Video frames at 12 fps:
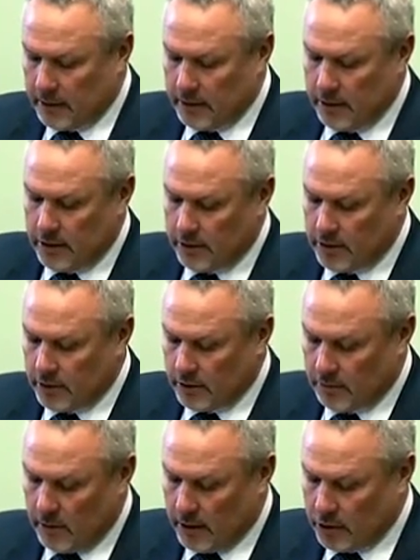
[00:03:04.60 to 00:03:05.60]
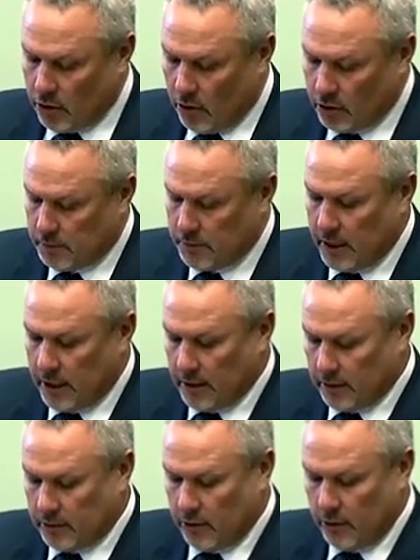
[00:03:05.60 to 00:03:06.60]
conditions to a child's
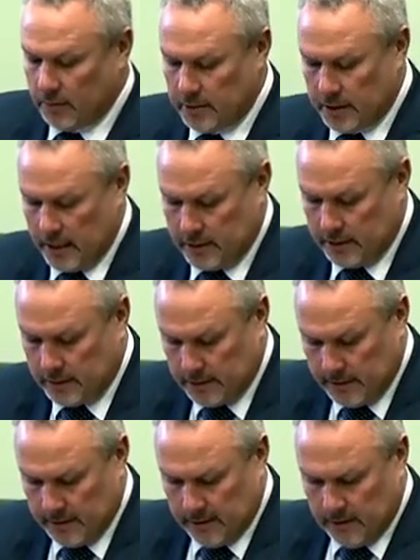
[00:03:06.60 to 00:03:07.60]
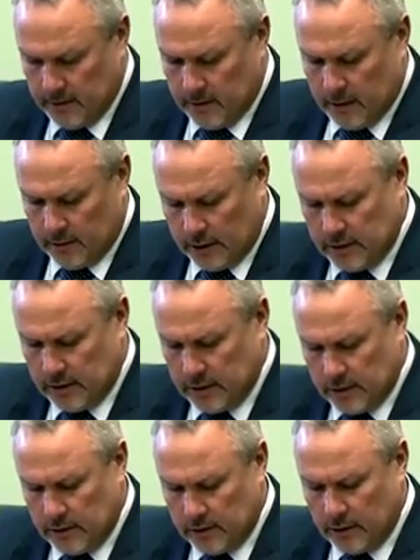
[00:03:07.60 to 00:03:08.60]
particular circumstances, and these
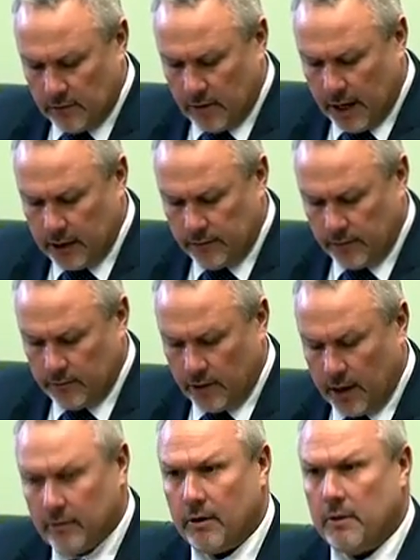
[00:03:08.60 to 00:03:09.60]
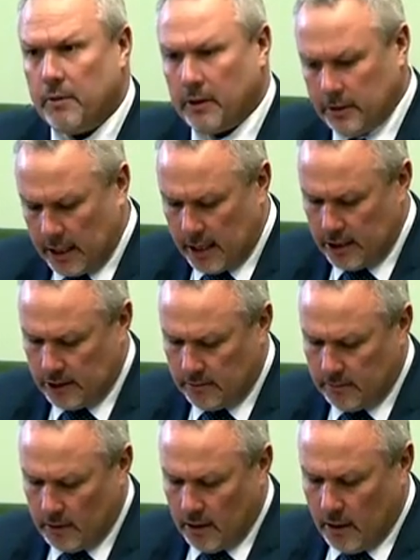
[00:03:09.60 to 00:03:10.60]
conditions can range from drug
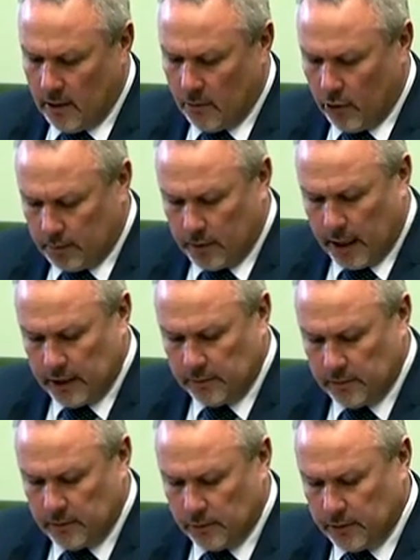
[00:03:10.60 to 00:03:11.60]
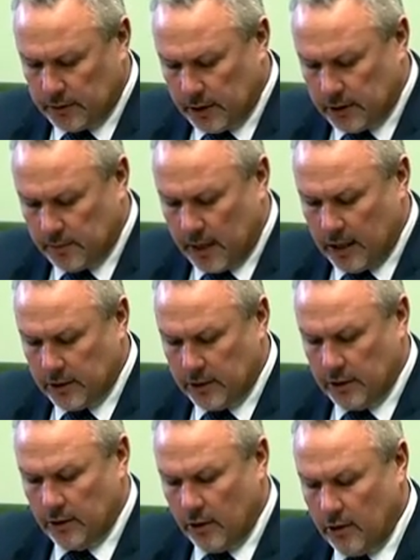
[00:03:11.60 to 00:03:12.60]
rehabilitation, work placements or
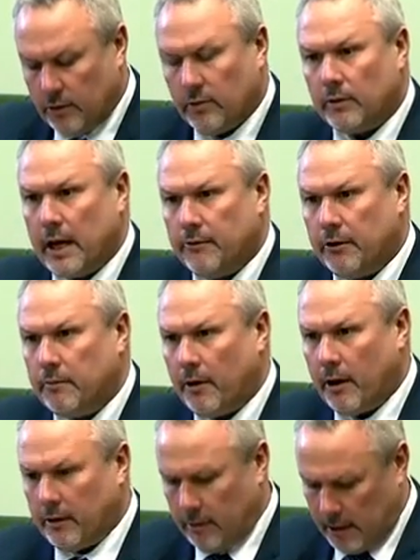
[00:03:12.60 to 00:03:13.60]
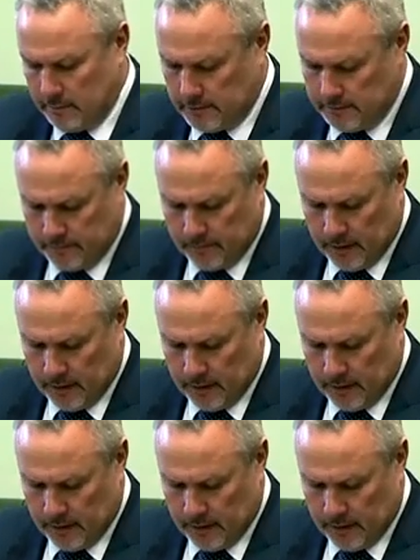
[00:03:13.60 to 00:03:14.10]
participation in youth or country programs.